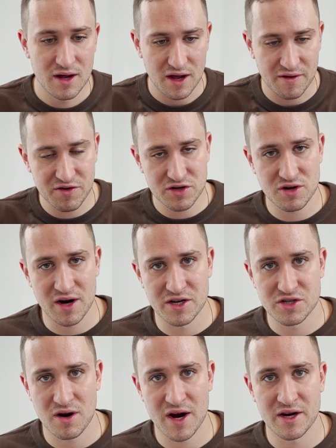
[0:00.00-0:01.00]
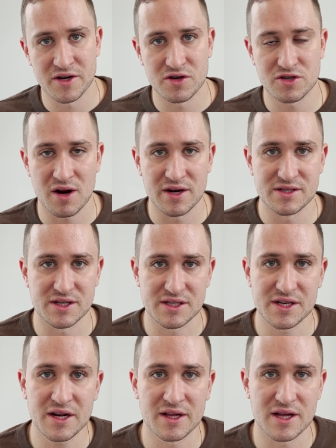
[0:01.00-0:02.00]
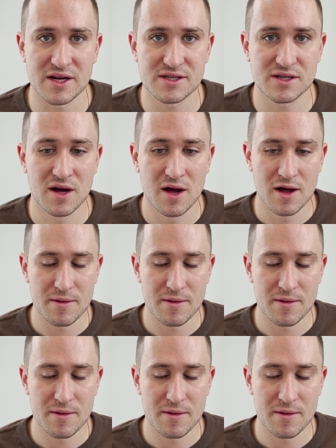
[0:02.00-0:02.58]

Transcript: If you're trying to trade and you're trying to succeed at this,